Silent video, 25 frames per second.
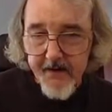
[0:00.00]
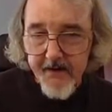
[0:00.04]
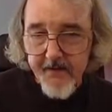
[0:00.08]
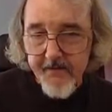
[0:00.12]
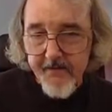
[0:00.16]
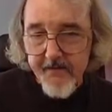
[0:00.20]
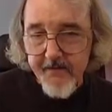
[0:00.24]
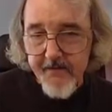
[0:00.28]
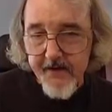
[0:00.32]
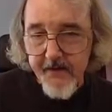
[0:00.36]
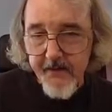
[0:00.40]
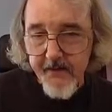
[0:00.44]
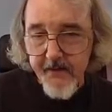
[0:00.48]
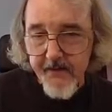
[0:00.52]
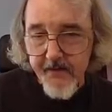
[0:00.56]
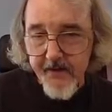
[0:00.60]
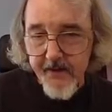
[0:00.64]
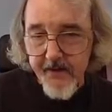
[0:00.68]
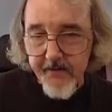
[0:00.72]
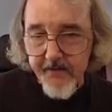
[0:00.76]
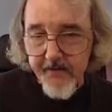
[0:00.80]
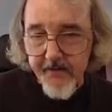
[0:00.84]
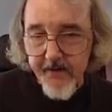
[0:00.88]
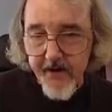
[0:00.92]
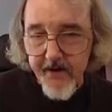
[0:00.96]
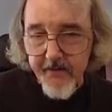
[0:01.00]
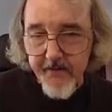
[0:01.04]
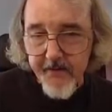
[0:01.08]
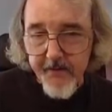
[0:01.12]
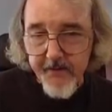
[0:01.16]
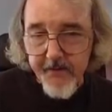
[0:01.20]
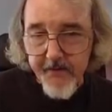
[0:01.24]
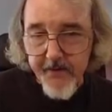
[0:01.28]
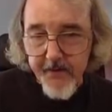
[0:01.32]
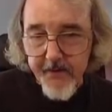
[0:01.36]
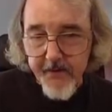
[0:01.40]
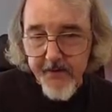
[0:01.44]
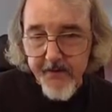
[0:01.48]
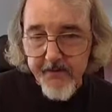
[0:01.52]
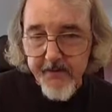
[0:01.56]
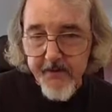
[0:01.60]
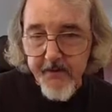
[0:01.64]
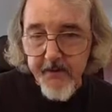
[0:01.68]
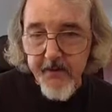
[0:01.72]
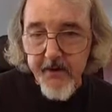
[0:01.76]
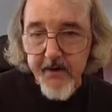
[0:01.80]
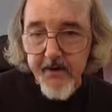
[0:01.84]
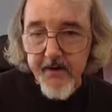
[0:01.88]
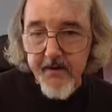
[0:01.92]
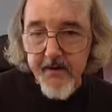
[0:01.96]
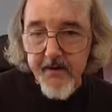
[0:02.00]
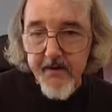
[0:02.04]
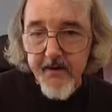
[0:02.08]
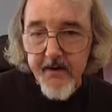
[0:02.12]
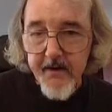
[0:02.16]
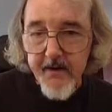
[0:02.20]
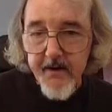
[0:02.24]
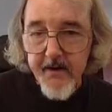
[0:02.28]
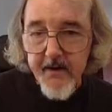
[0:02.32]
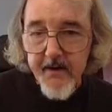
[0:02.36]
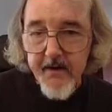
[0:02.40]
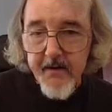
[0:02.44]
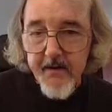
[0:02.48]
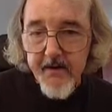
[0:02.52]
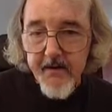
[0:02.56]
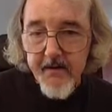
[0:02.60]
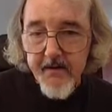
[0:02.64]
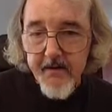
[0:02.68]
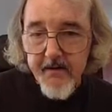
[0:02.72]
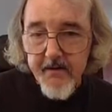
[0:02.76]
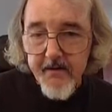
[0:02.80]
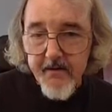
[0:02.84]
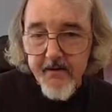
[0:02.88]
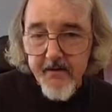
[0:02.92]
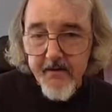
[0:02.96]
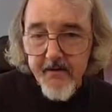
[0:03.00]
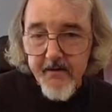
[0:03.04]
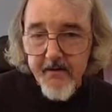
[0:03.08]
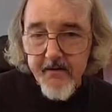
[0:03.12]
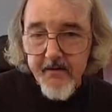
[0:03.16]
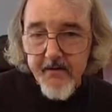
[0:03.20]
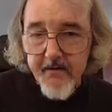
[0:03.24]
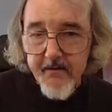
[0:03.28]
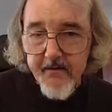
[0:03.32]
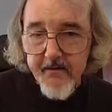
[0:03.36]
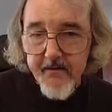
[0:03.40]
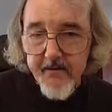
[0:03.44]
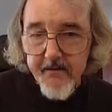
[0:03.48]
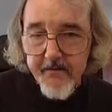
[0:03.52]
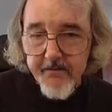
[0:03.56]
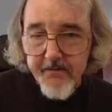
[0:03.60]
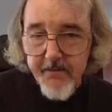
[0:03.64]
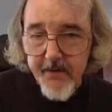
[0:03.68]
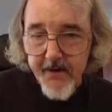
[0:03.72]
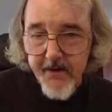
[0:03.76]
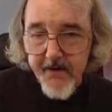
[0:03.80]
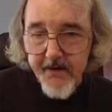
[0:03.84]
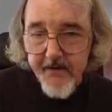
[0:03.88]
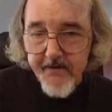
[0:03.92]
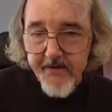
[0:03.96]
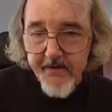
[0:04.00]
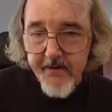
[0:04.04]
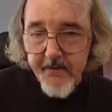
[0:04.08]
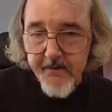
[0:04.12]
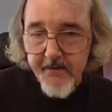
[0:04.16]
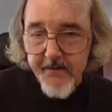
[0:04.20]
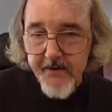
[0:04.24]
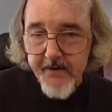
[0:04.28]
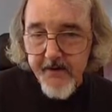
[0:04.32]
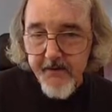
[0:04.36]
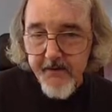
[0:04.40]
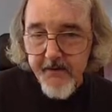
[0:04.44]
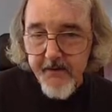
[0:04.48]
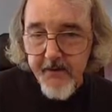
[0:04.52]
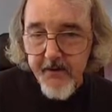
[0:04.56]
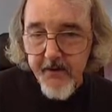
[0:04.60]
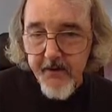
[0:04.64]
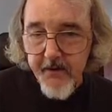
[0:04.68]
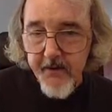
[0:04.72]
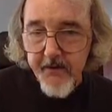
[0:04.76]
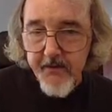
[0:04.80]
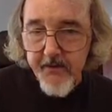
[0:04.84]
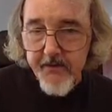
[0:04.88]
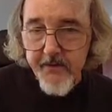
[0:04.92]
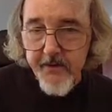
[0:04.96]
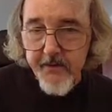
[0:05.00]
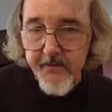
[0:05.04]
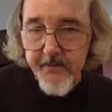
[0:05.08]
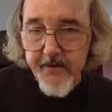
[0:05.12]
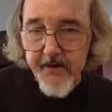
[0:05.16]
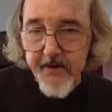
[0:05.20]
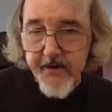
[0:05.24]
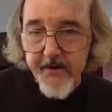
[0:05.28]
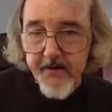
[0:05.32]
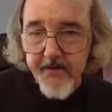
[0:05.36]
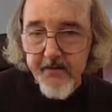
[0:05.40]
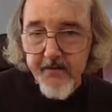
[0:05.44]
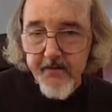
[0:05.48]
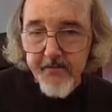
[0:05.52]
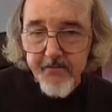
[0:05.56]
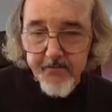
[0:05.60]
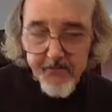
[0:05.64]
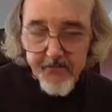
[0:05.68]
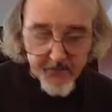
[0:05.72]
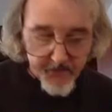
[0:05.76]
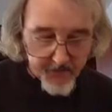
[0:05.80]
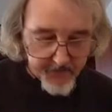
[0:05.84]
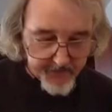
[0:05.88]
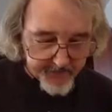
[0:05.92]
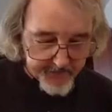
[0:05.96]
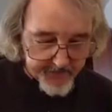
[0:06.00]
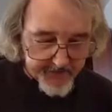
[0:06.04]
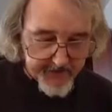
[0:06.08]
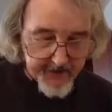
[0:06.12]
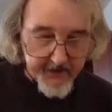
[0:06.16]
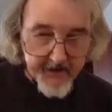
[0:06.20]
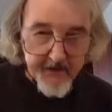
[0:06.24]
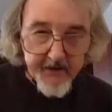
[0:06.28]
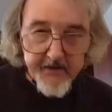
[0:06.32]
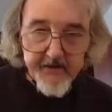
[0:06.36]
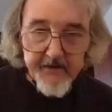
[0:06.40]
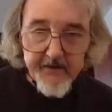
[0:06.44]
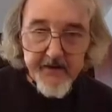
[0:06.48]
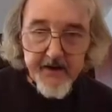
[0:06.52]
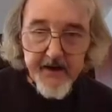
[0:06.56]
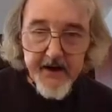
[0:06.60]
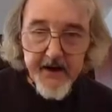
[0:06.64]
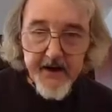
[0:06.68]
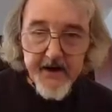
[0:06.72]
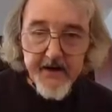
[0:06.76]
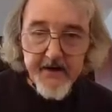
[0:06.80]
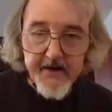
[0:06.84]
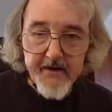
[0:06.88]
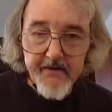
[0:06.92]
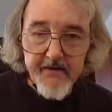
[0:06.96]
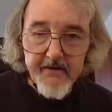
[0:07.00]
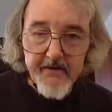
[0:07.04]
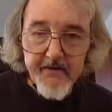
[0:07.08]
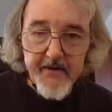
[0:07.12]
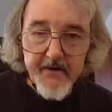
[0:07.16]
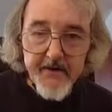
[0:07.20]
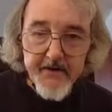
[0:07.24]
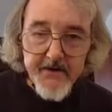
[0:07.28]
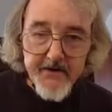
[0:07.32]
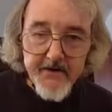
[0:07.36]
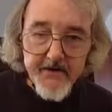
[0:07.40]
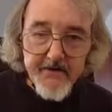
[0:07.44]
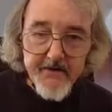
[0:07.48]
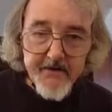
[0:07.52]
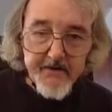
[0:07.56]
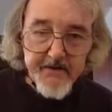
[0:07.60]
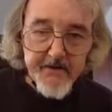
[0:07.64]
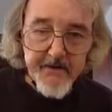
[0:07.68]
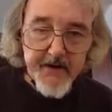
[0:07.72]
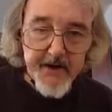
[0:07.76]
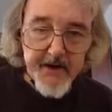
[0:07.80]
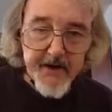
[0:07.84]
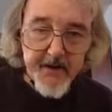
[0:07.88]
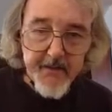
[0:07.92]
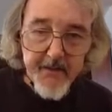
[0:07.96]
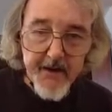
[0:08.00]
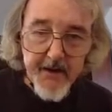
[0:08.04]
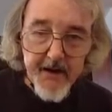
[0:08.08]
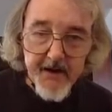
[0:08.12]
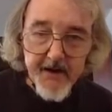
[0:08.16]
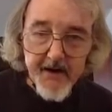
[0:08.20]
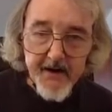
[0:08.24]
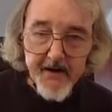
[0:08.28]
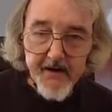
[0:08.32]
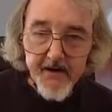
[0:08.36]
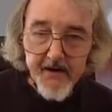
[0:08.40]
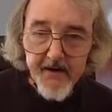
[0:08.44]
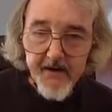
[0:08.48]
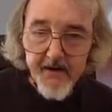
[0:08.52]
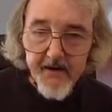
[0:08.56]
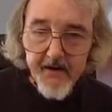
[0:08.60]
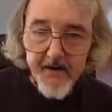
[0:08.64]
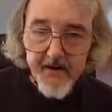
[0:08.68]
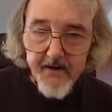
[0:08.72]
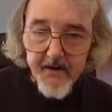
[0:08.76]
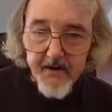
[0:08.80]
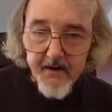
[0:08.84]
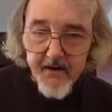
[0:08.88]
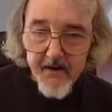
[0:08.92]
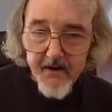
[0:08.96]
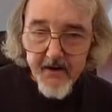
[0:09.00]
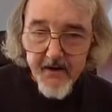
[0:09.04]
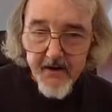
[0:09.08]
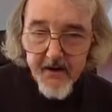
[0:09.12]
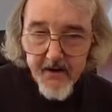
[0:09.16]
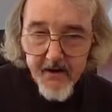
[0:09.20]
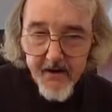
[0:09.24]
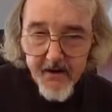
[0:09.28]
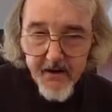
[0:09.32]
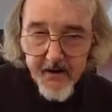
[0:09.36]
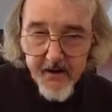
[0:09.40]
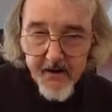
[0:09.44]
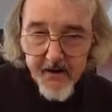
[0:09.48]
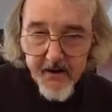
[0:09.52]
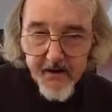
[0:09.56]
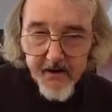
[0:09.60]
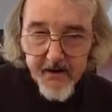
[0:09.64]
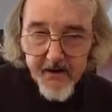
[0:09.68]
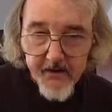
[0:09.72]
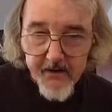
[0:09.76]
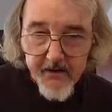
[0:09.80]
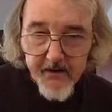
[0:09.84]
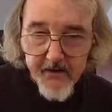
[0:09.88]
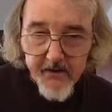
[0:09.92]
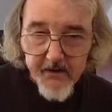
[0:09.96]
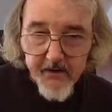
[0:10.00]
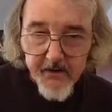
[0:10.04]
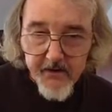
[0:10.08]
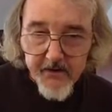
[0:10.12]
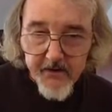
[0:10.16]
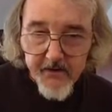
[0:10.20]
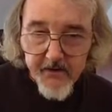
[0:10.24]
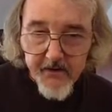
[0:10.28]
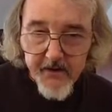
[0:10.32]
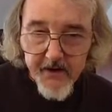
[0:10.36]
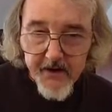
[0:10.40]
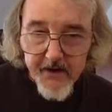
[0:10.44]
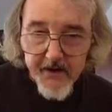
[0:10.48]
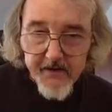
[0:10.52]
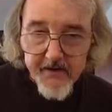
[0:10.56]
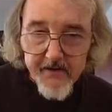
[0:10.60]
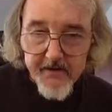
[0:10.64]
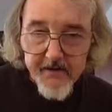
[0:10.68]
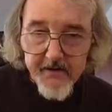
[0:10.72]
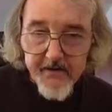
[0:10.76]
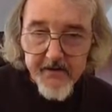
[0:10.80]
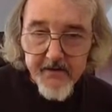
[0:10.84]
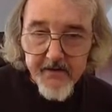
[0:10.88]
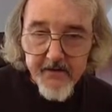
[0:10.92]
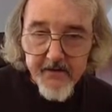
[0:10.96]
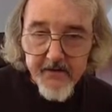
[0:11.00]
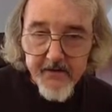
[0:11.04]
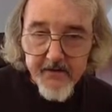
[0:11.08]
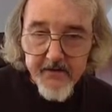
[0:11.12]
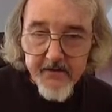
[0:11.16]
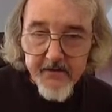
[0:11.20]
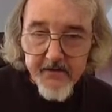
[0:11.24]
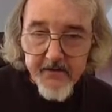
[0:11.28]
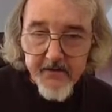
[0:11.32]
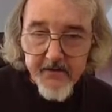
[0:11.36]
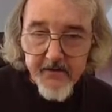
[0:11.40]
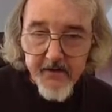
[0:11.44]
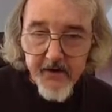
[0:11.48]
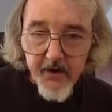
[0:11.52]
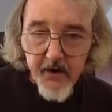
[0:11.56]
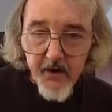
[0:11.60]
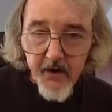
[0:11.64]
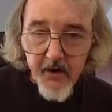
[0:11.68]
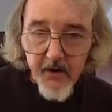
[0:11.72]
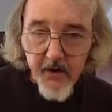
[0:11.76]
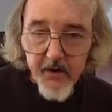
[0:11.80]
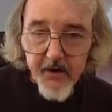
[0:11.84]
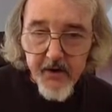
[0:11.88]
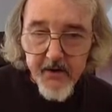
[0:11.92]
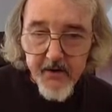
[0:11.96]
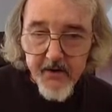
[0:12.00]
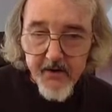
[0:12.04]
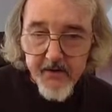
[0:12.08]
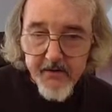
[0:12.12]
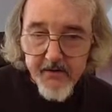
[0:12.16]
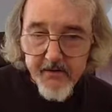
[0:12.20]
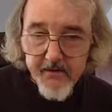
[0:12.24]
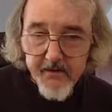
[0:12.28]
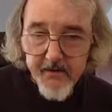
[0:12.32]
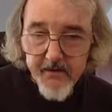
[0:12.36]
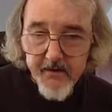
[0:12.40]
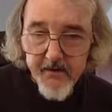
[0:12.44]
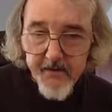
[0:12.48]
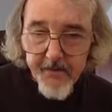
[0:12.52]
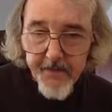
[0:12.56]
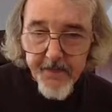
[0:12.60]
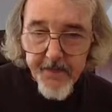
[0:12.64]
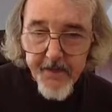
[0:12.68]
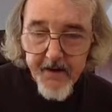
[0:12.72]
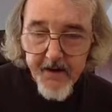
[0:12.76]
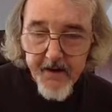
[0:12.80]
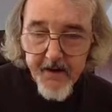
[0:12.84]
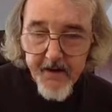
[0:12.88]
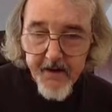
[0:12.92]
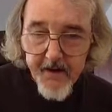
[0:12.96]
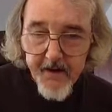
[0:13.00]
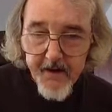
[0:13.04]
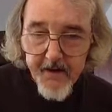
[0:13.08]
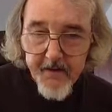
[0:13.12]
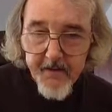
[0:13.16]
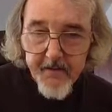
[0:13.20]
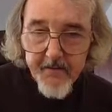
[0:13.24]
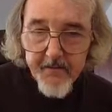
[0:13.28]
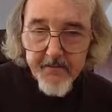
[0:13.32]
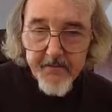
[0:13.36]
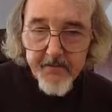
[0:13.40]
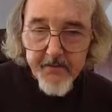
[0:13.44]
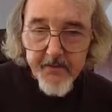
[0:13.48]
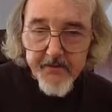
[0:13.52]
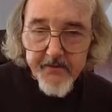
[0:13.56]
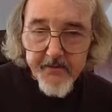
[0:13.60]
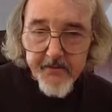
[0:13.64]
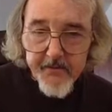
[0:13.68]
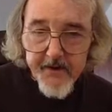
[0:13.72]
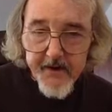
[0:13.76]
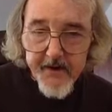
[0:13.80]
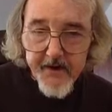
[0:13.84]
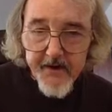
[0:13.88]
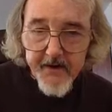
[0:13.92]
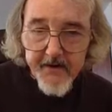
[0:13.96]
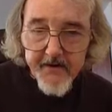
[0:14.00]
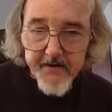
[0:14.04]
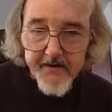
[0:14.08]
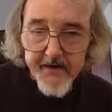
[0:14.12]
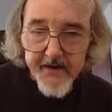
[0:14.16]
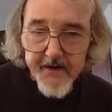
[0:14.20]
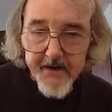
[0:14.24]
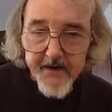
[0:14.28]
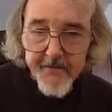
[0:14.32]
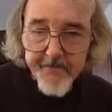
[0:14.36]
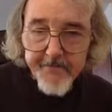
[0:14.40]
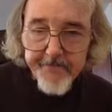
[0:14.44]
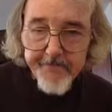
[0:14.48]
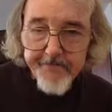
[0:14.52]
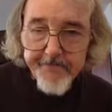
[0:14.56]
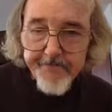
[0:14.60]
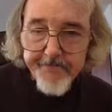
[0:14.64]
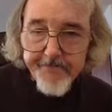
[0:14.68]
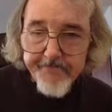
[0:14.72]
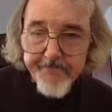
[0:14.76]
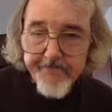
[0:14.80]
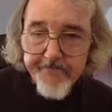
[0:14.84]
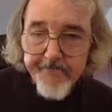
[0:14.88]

I think we've got a farm up there, but if you want to spawn something, you want to hoe something and grow some carrots, you can in these villages, and if you come back you can uh, you can do that. So you're using a hoe here to put some carrots down.